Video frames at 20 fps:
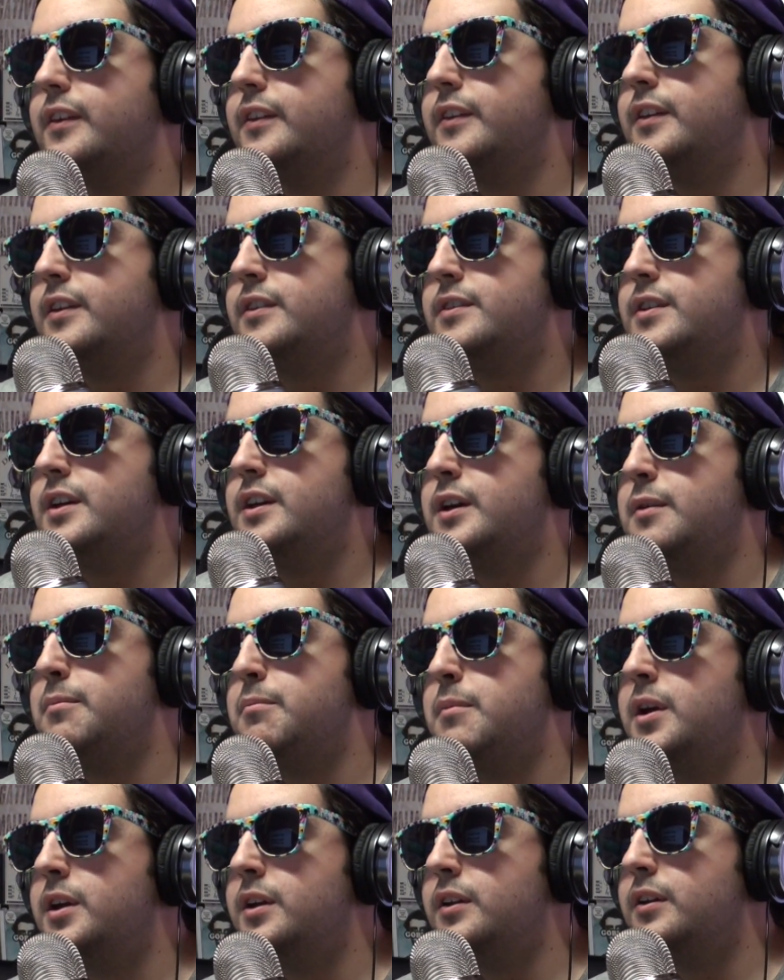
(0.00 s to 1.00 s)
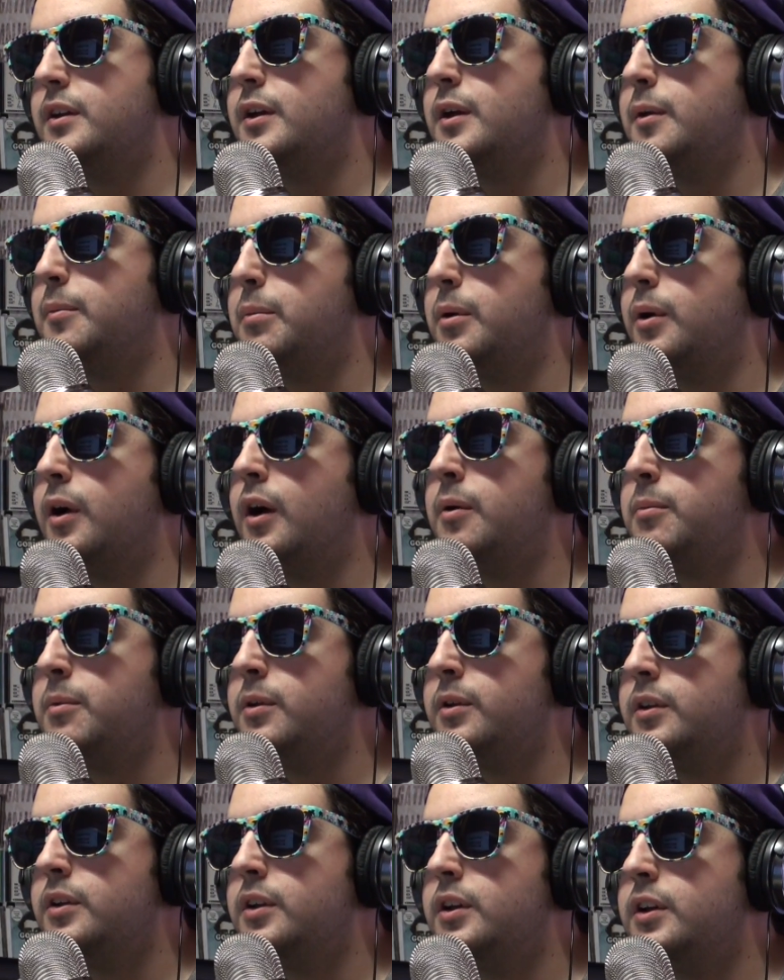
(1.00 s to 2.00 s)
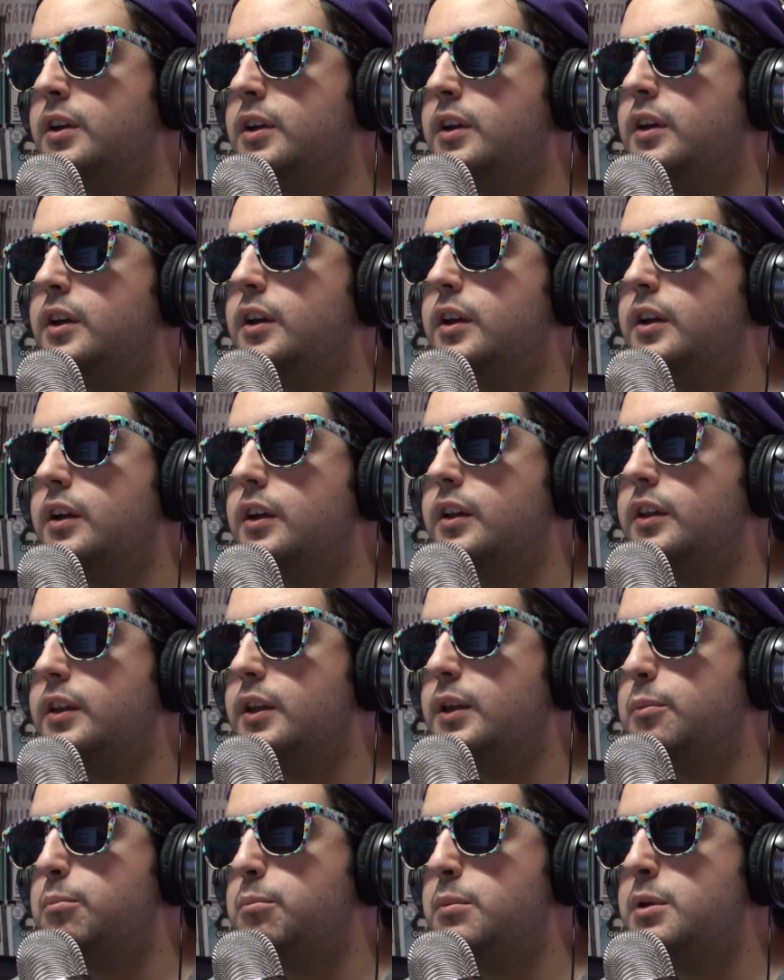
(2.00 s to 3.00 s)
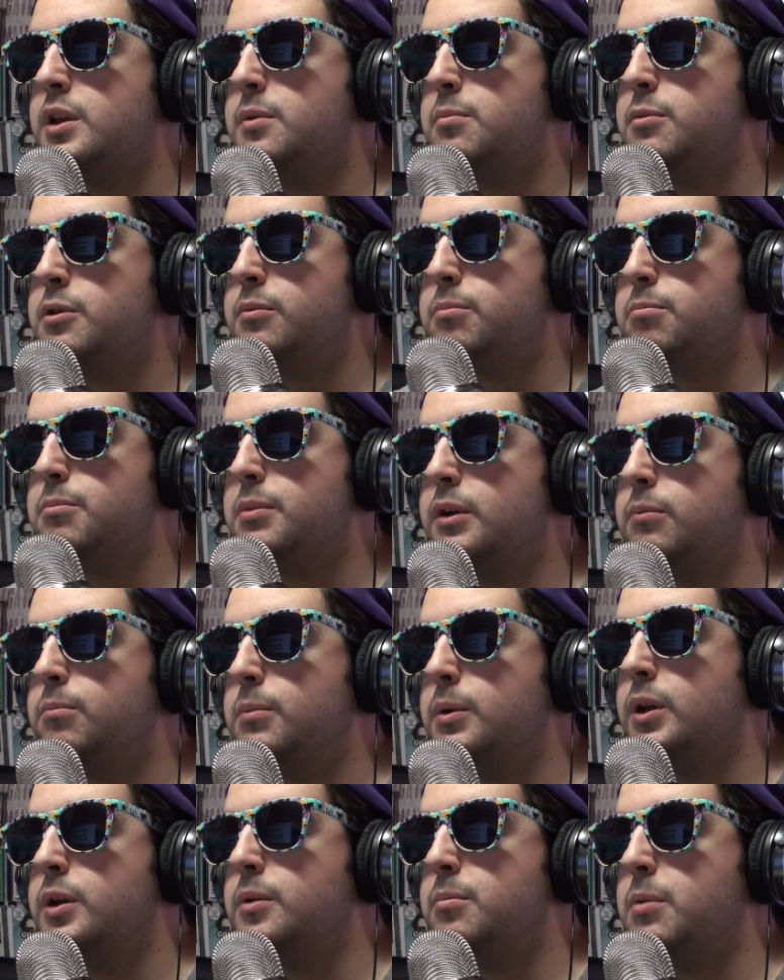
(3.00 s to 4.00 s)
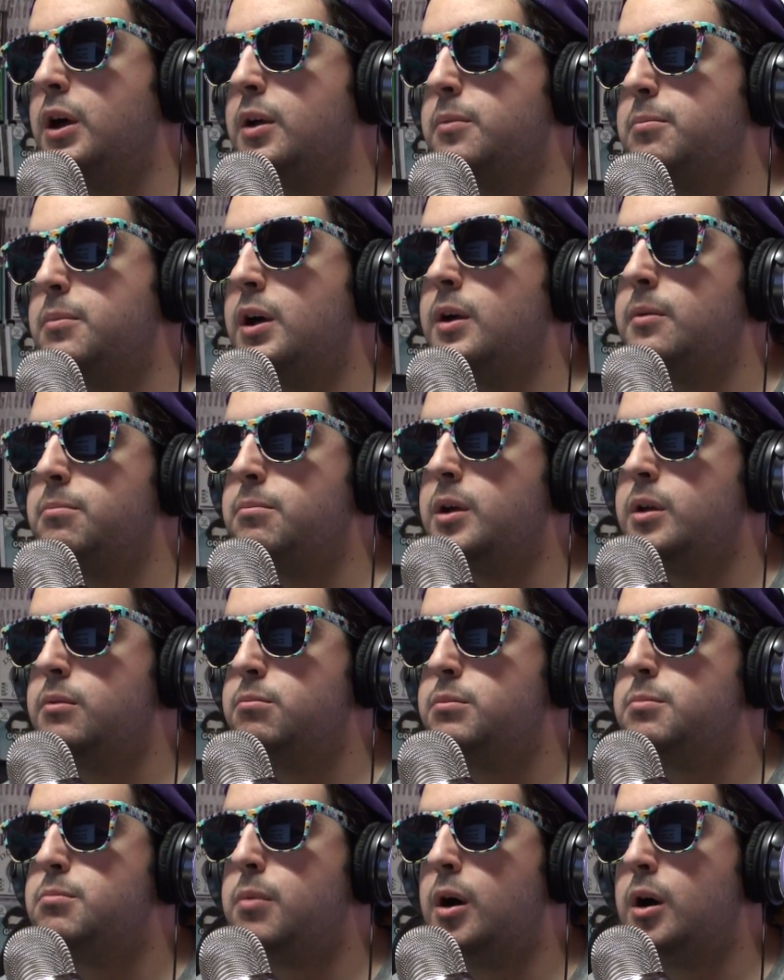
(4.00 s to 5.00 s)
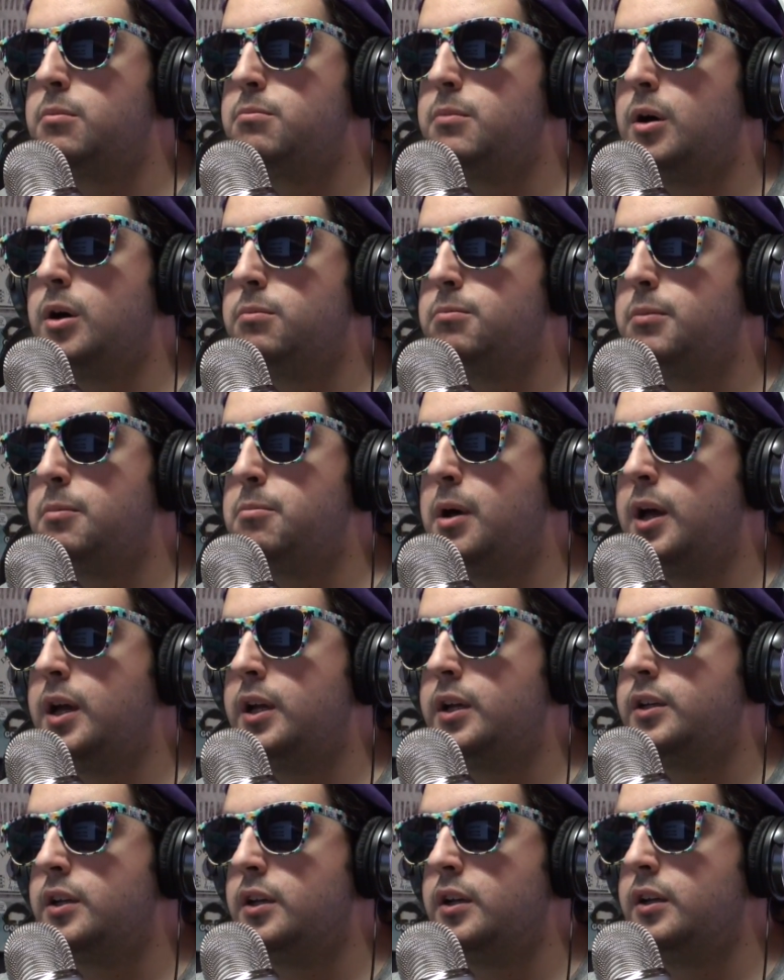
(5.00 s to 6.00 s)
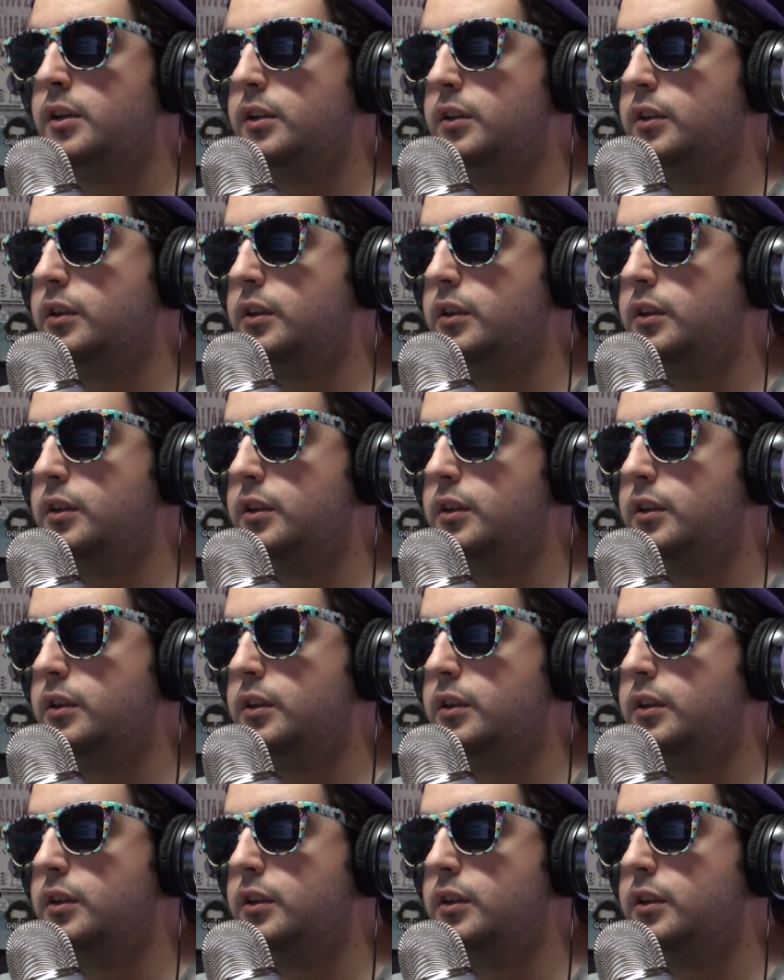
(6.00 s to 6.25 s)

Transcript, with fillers: They take a mate. They prime it. And then bitty big big bitty bang bang bing ba bong bong ba banged it.